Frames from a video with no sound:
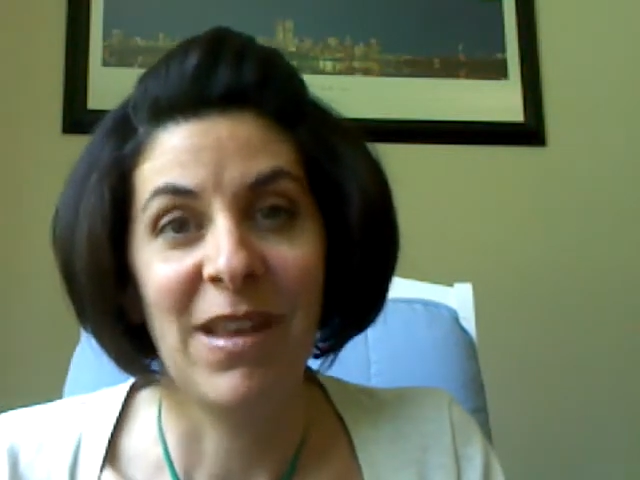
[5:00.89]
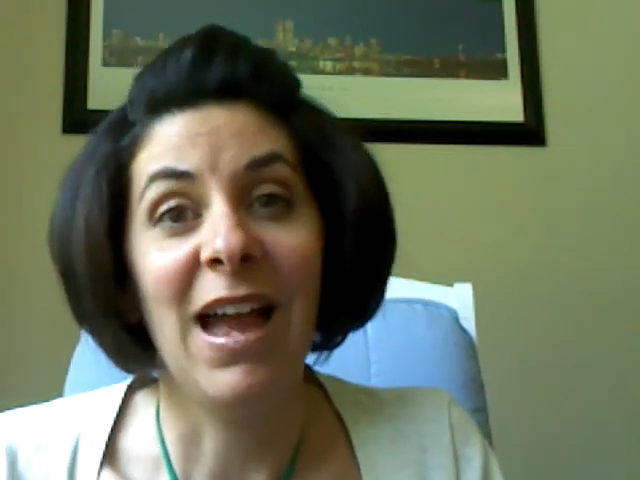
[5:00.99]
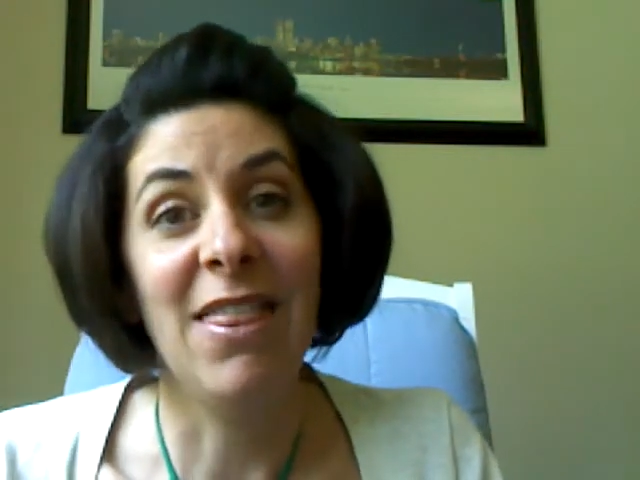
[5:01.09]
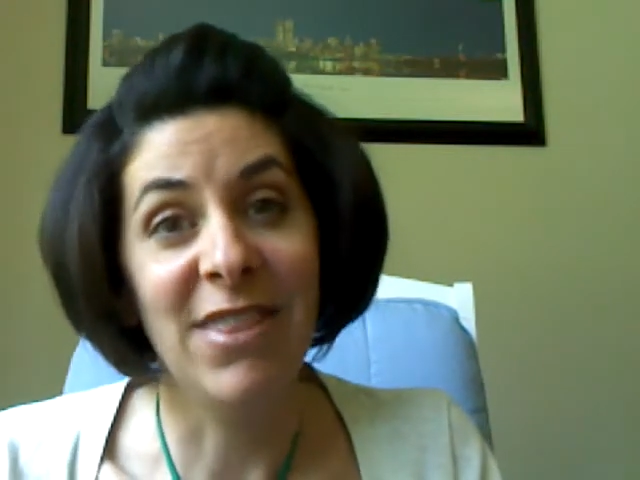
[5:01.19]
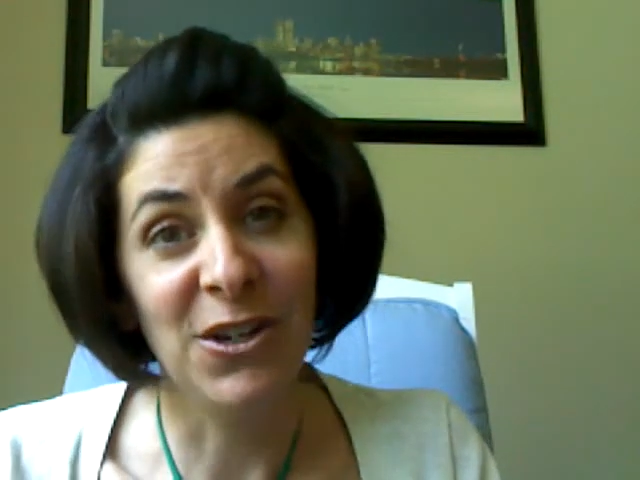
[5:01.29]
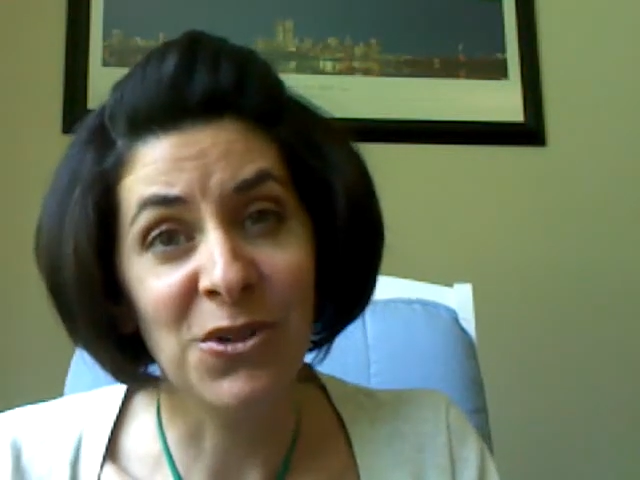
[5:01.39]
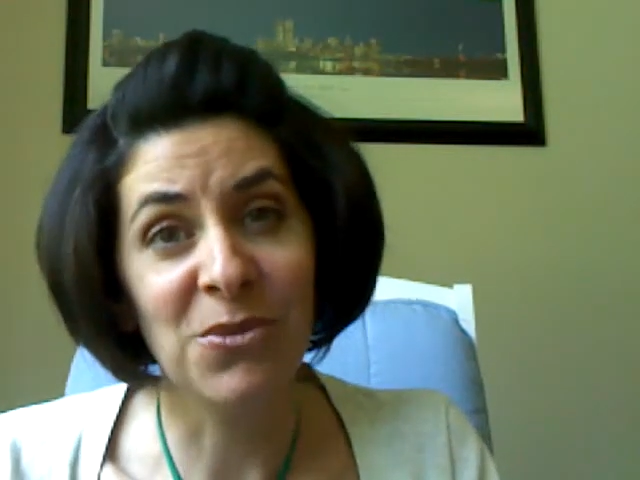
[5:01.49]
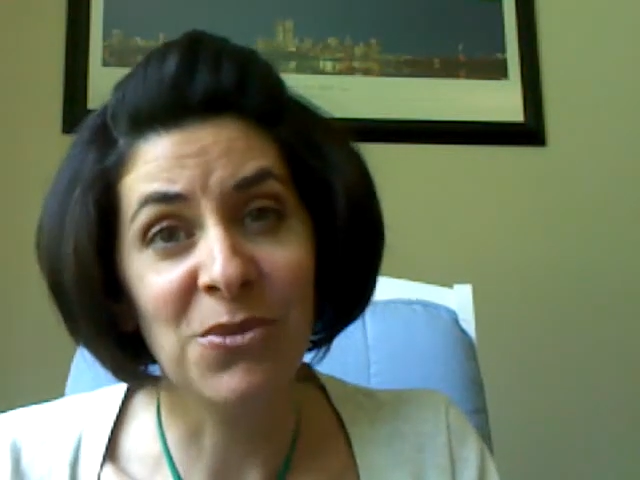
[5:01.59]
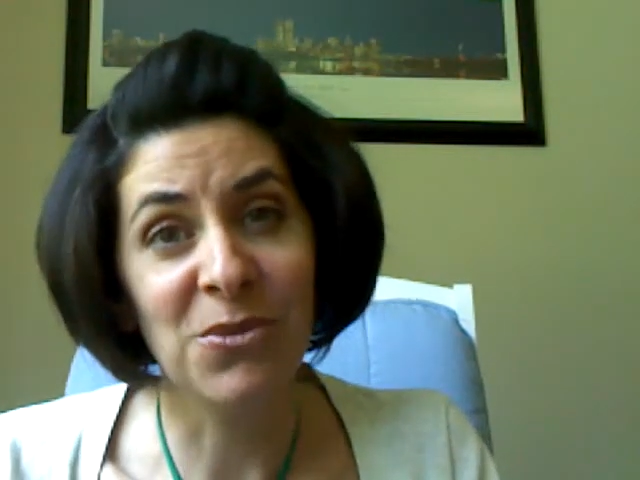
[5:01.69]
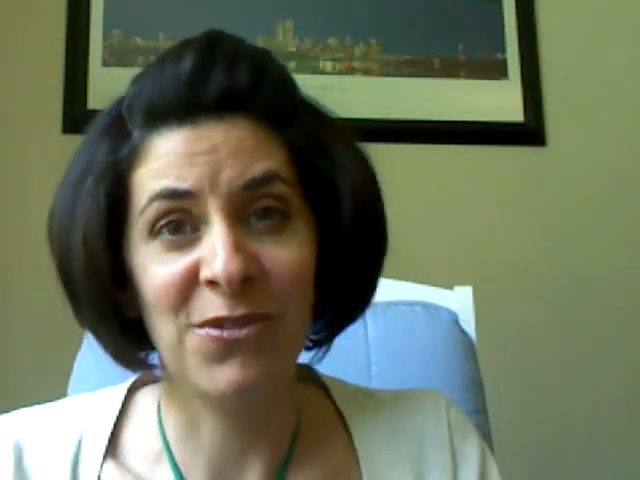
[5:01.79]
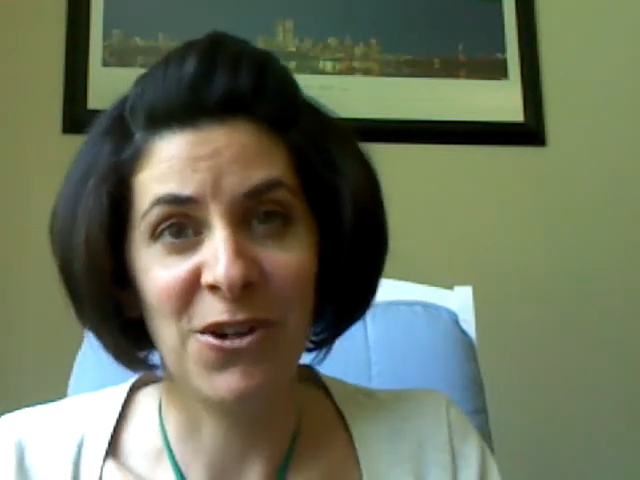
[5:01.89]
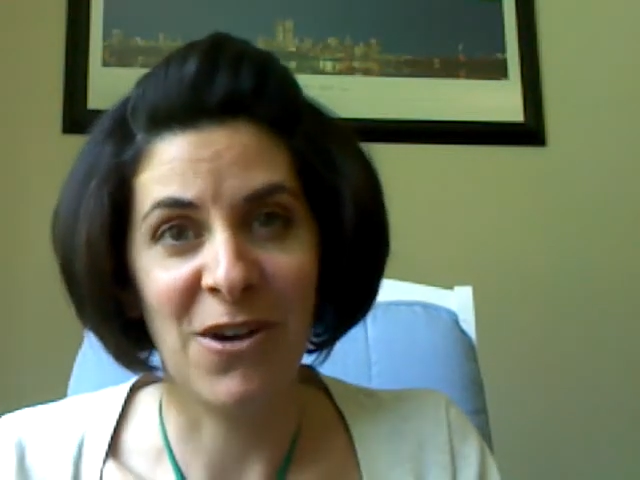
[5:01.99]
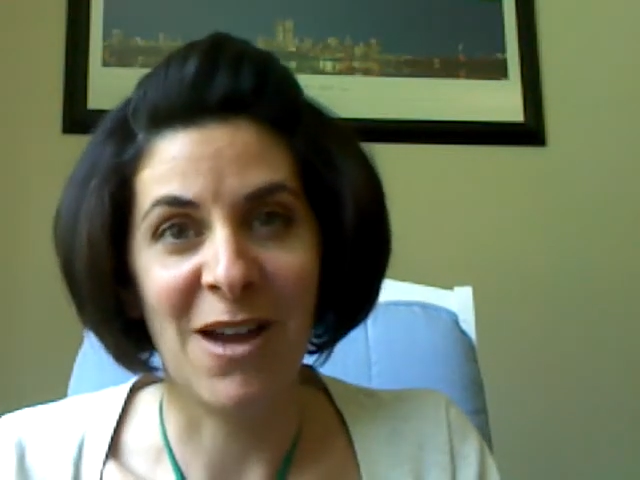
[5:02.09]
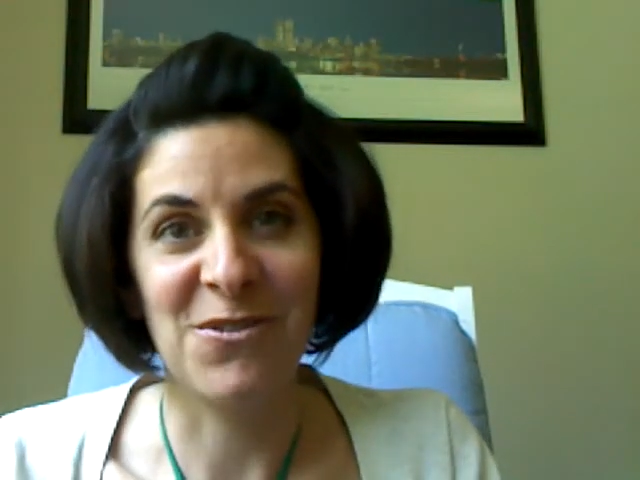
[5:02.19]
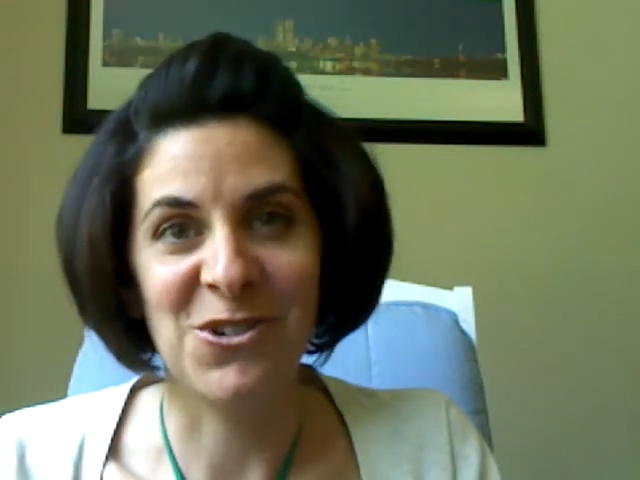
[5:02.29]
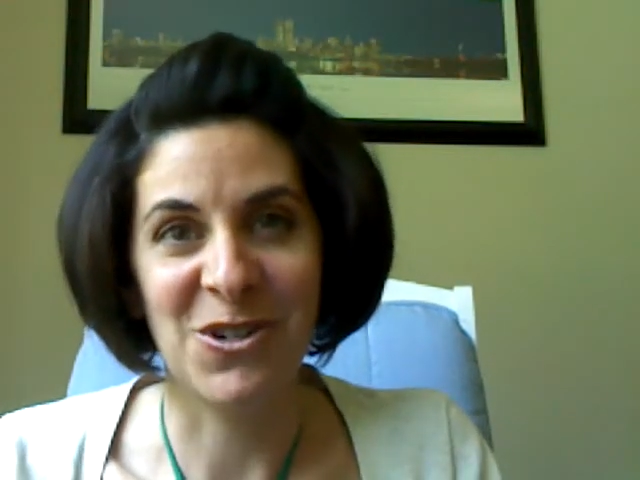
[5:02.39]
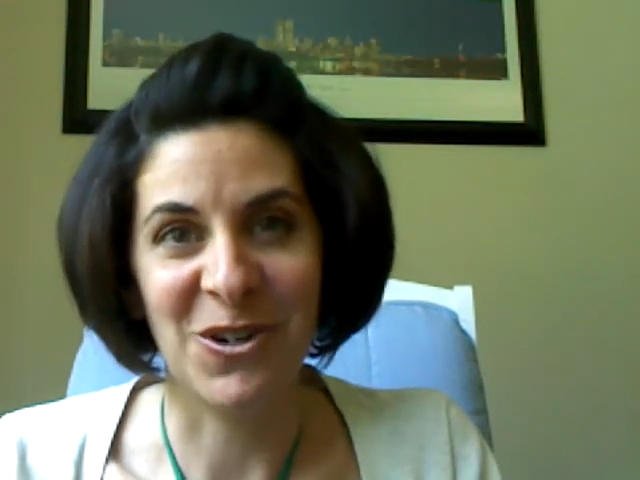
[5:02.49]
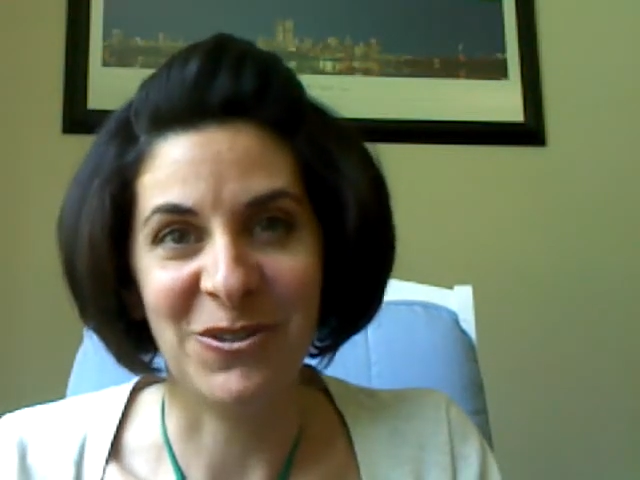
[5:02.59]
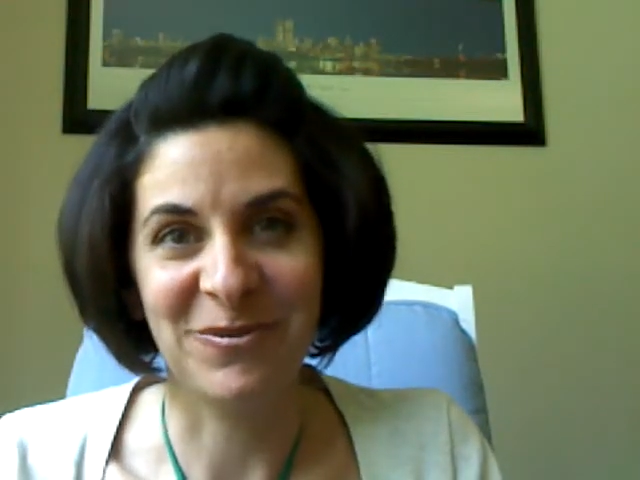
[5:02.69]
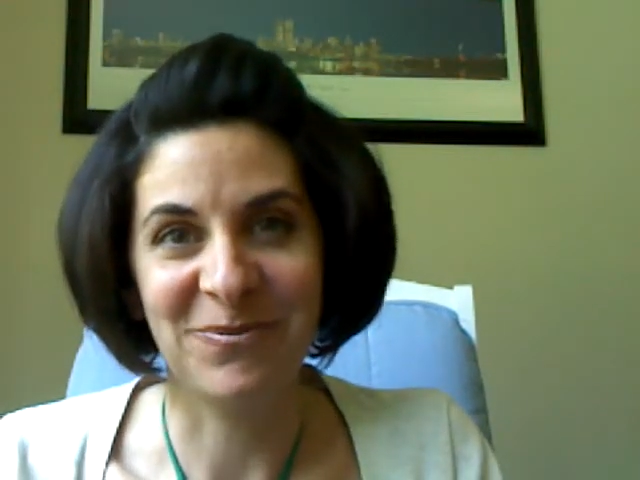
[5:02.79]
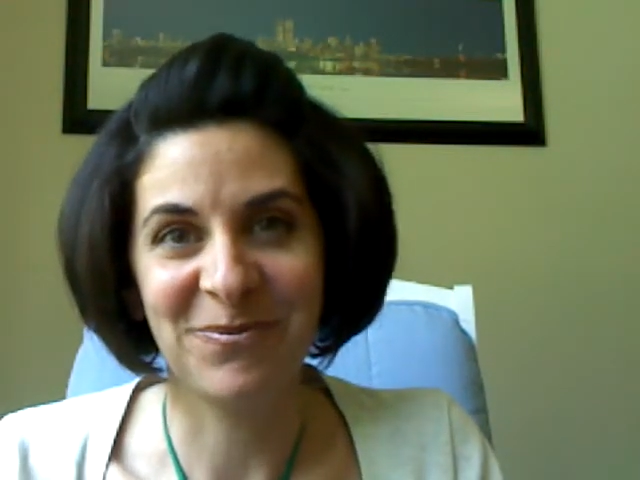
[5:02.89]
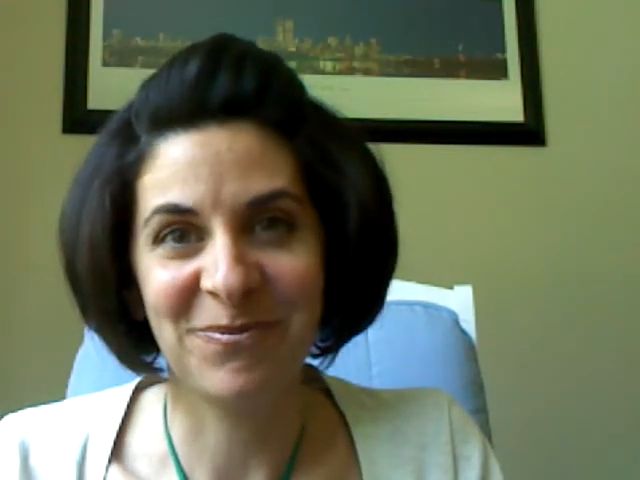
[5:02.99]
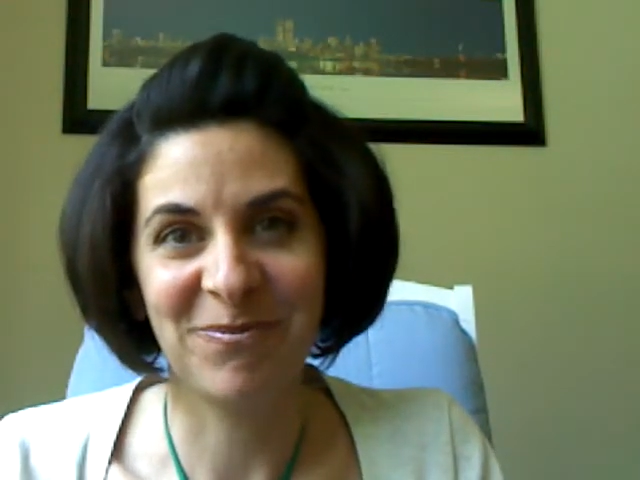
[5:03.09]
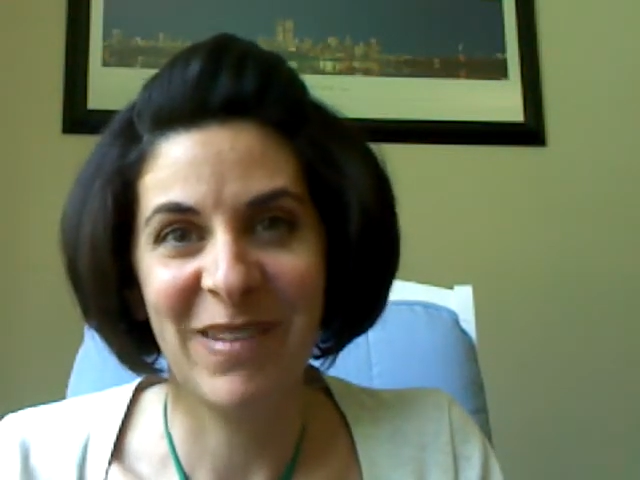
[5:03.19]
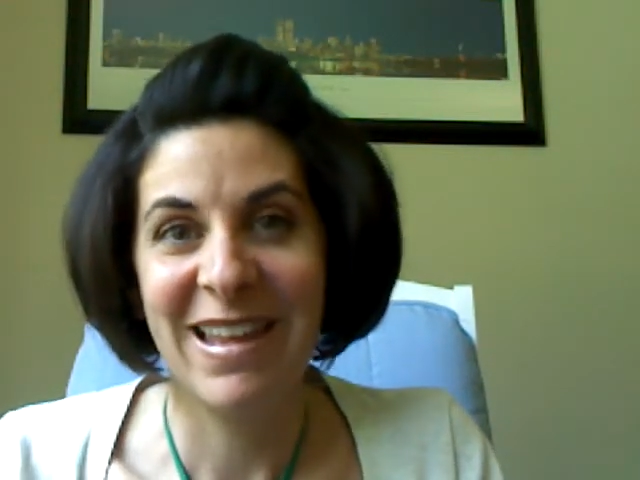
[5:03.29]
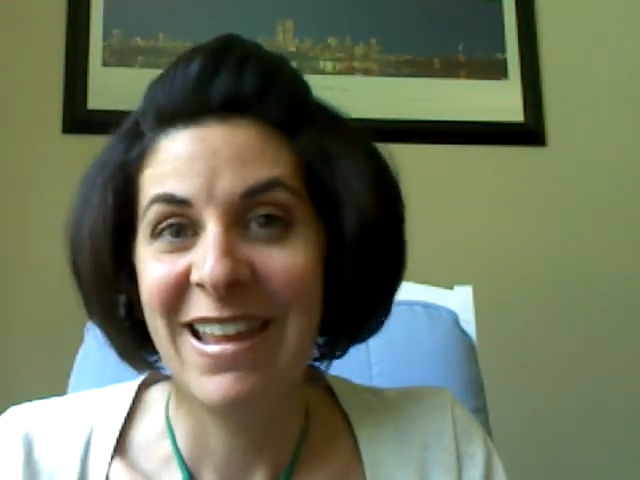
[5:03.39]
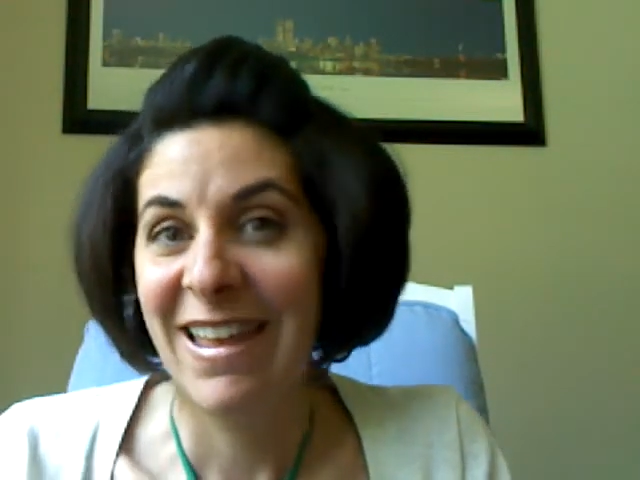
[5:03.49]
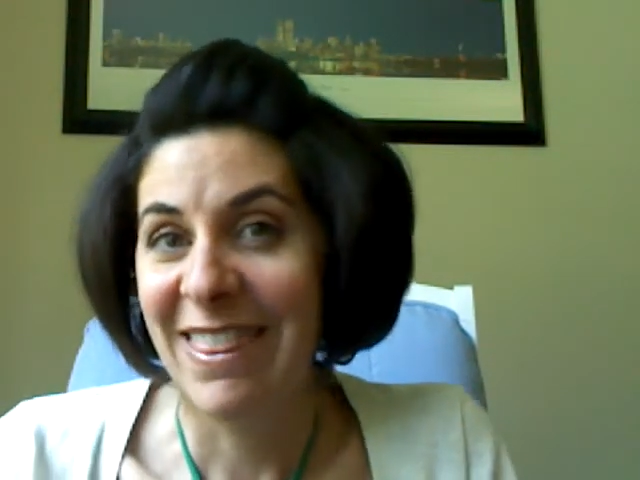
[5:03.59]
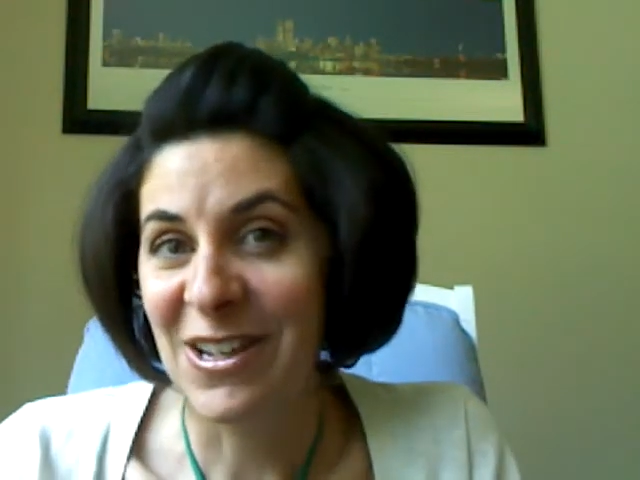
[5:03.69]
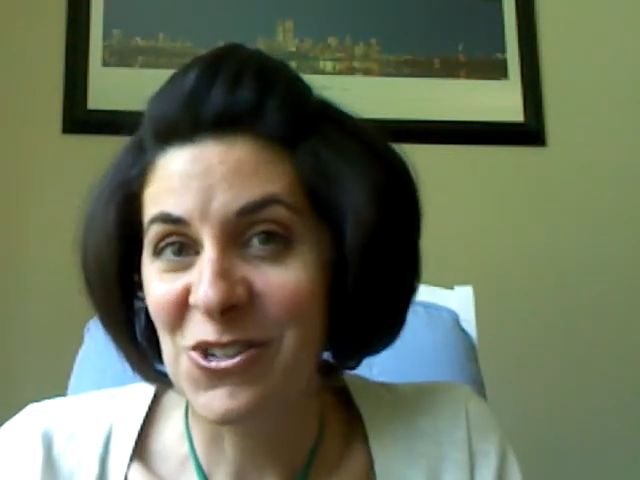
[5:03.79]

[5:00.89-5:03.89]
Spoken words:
and then you're ready for your afternoon. That's